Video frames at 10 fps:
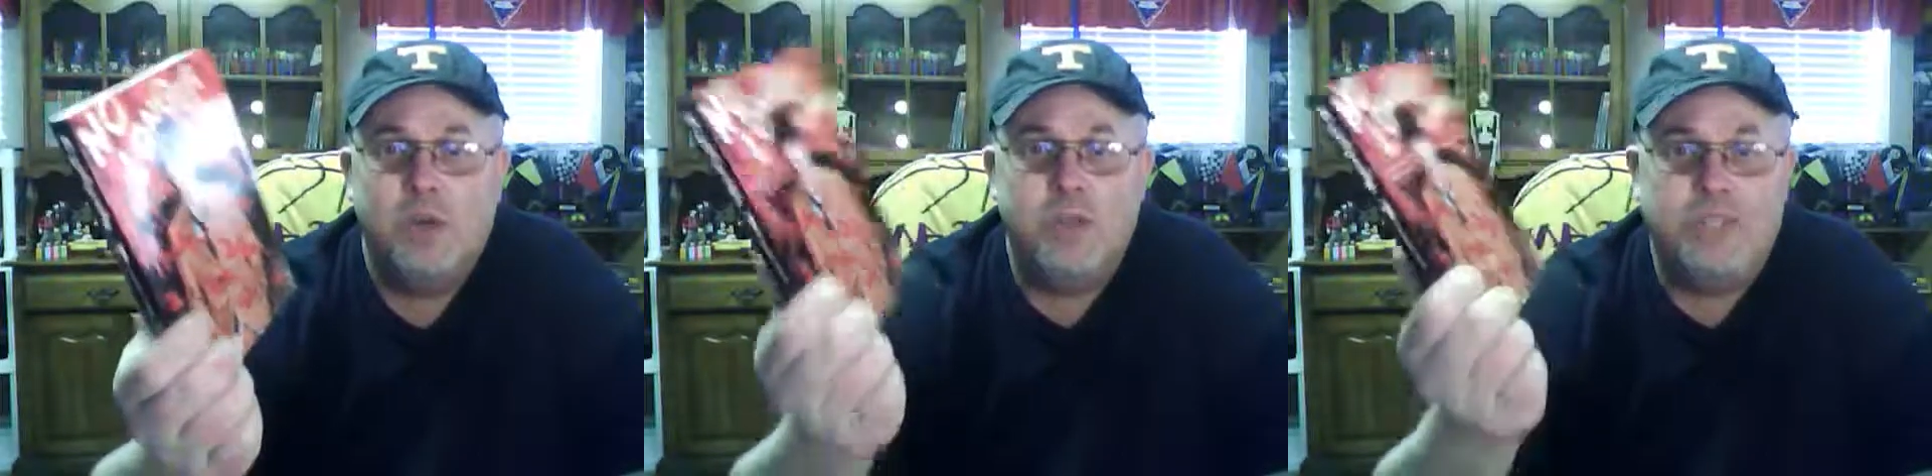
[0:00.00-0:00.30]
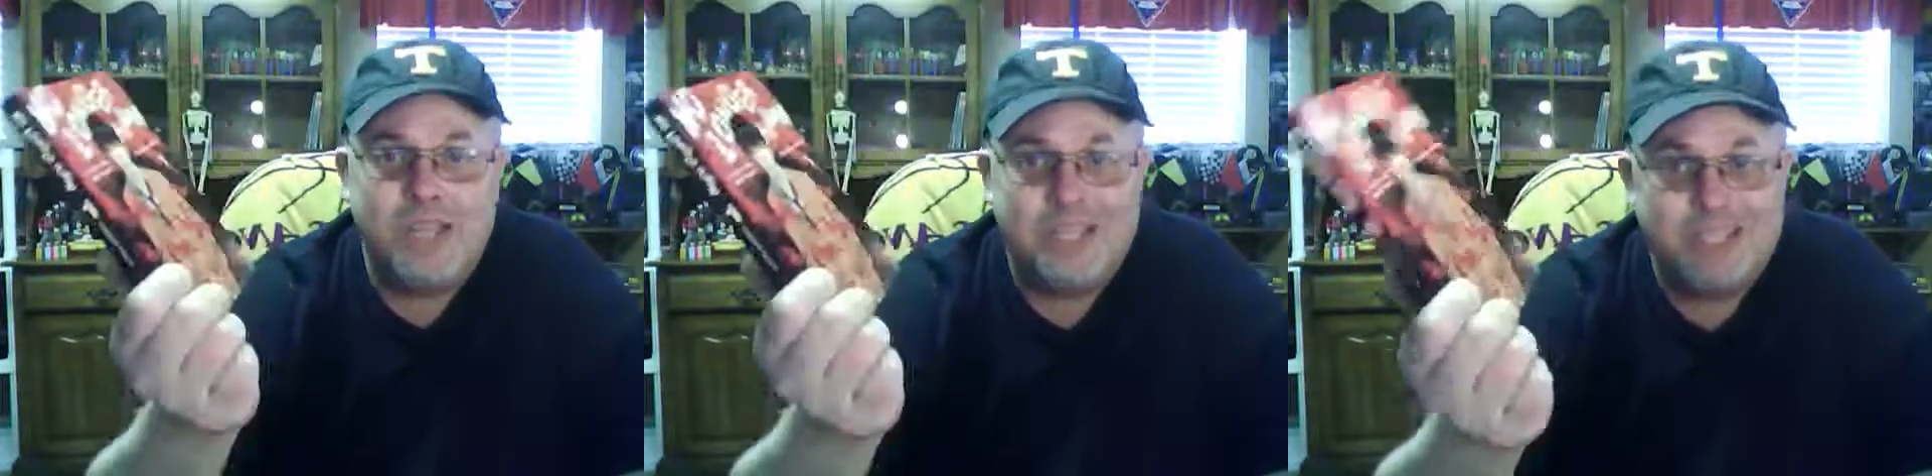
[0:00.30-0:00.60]
which
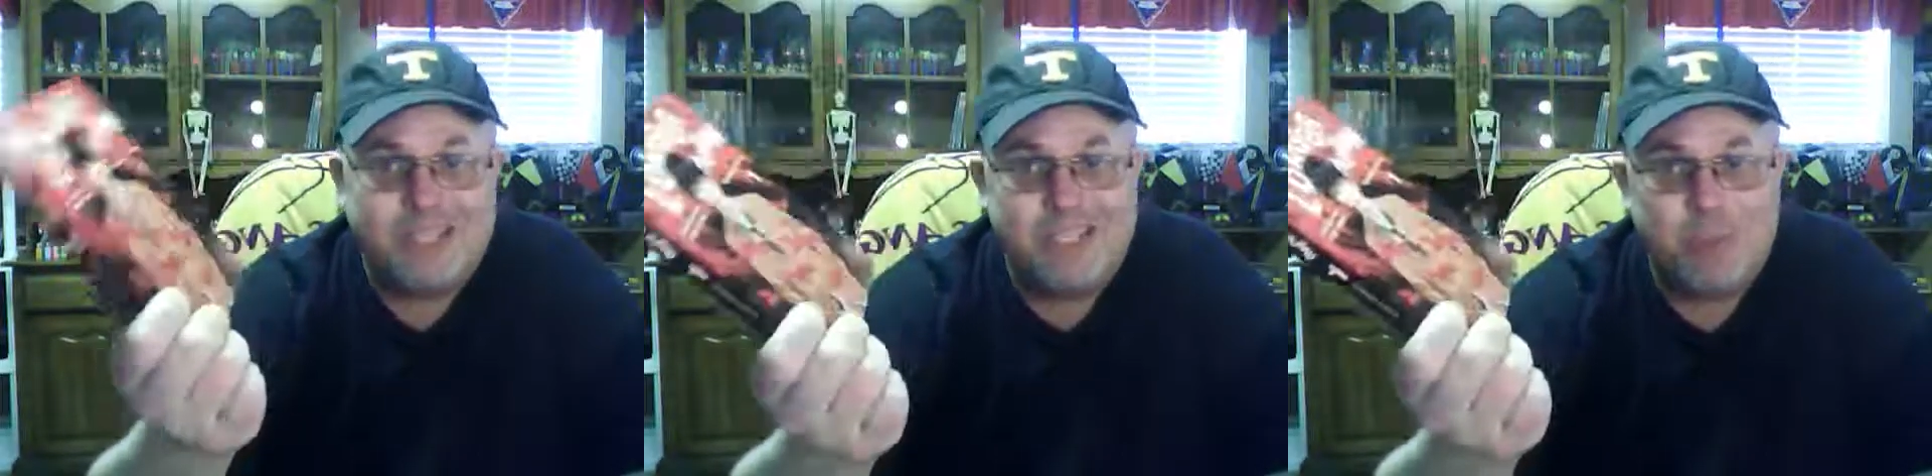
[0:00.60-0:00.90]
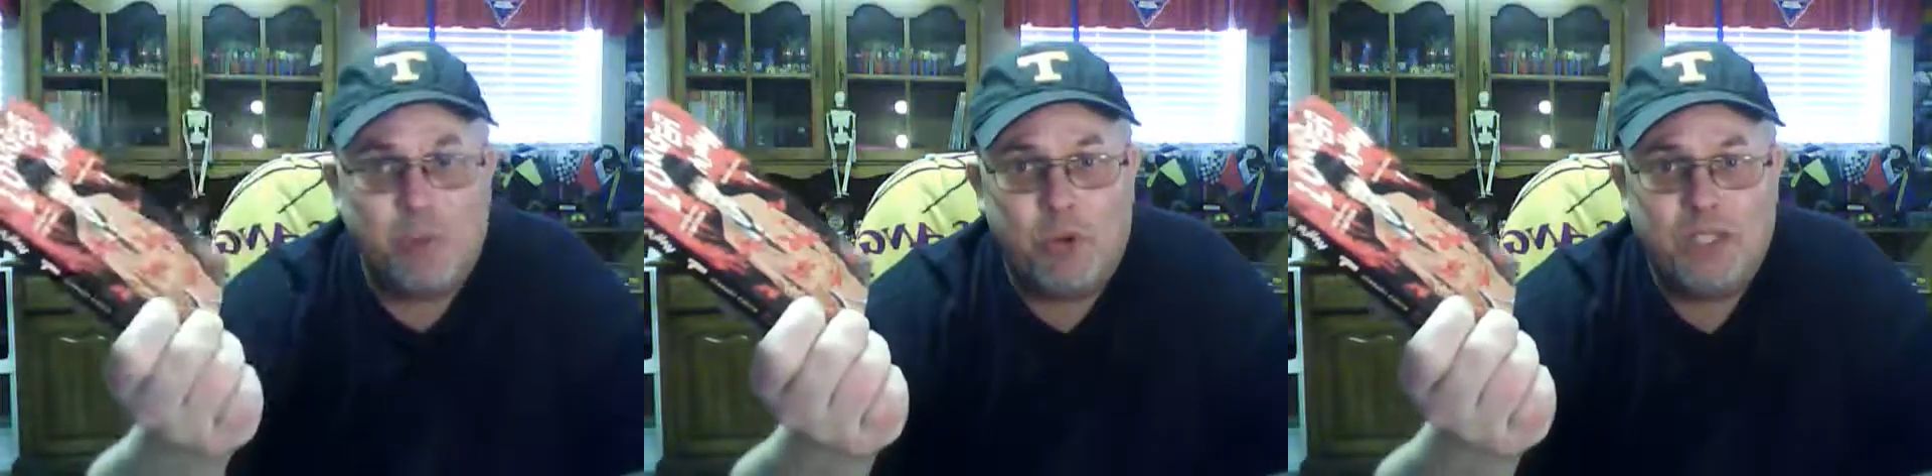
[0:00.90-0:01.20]
sounds like a
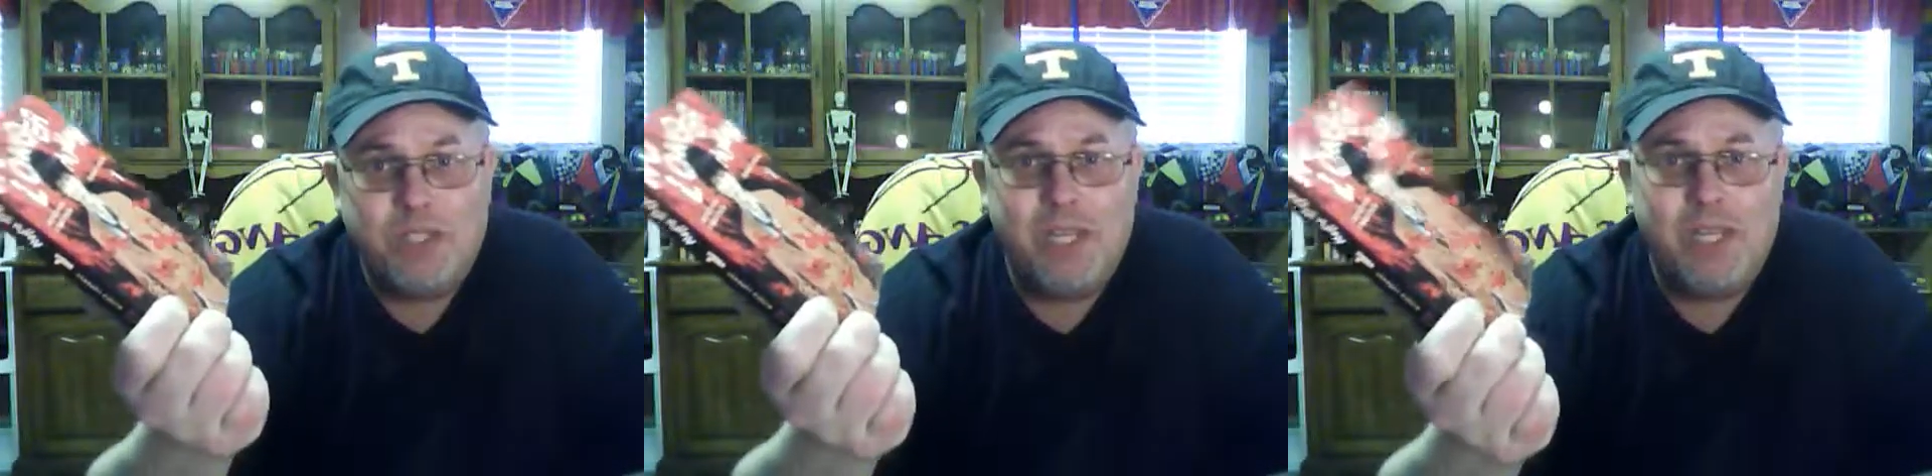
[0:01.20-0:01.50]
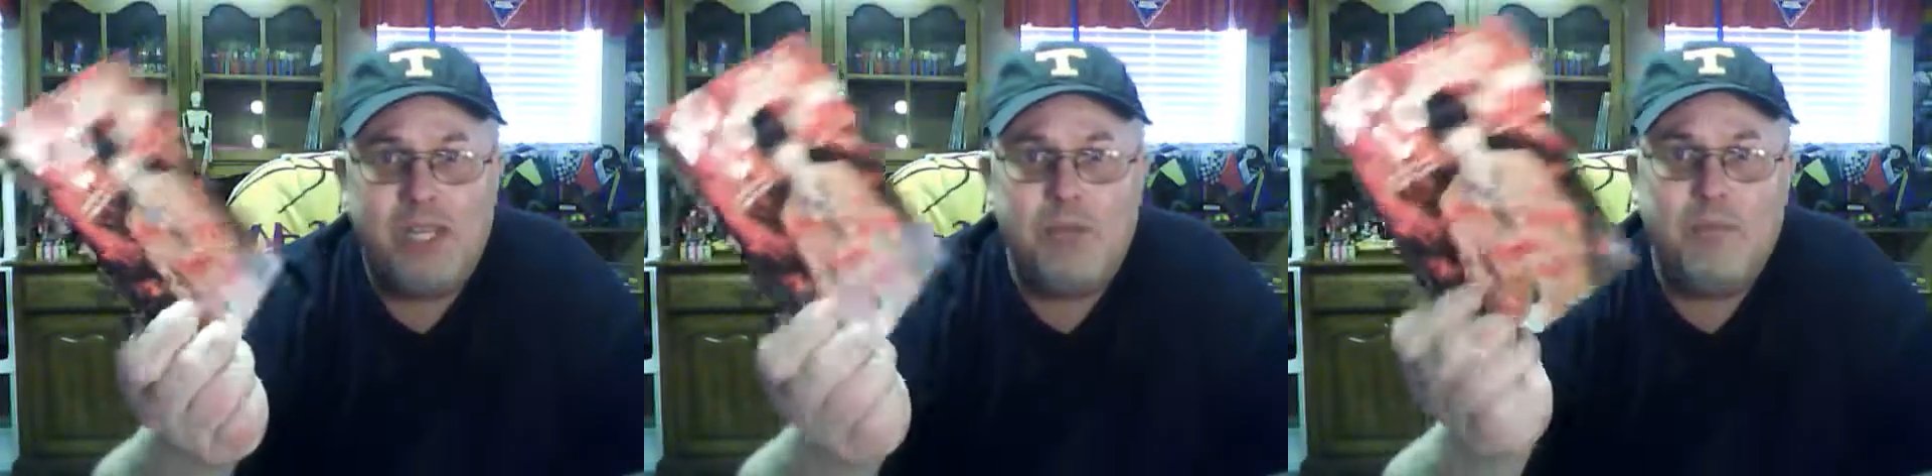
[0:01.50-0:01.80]
depressing
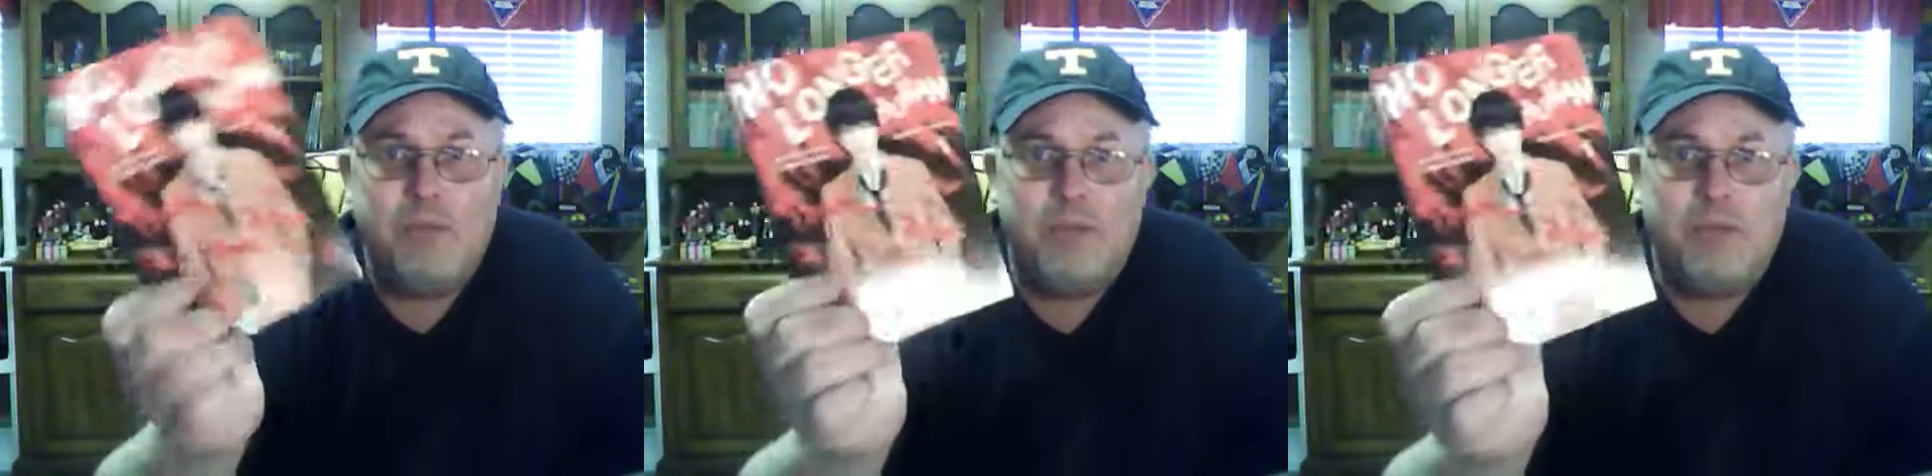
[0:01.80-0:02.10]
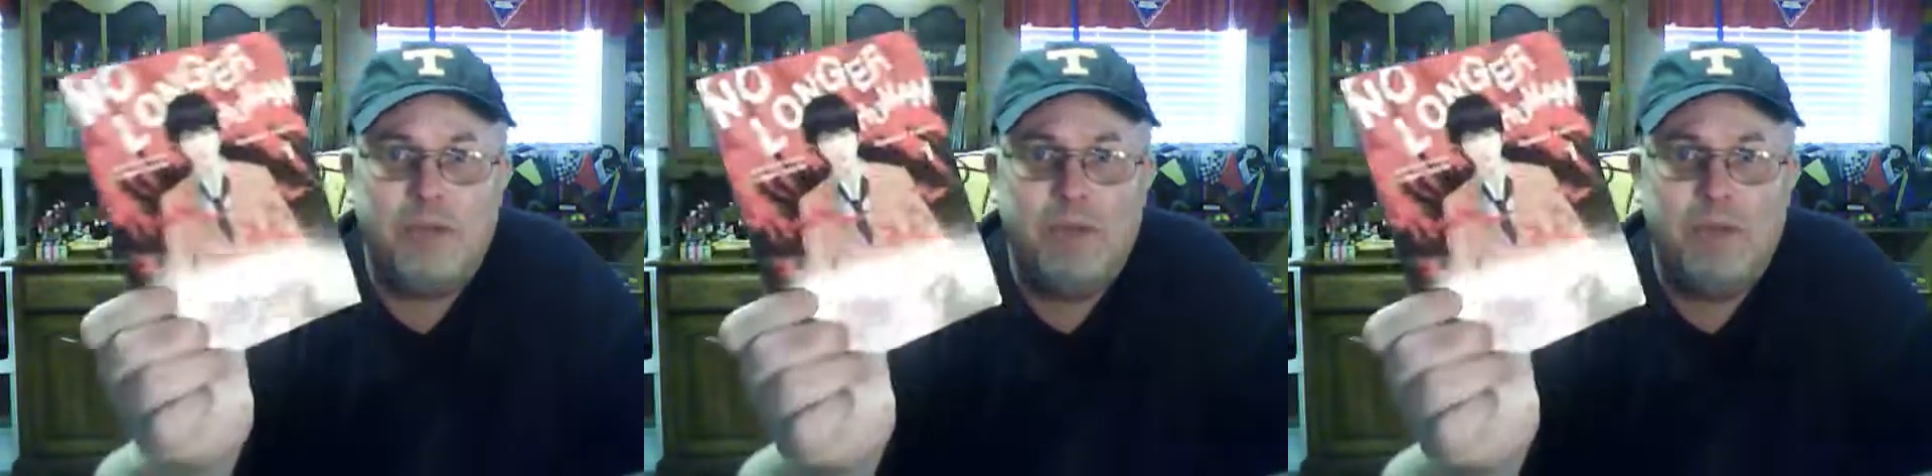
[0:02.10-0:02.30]
kind of book,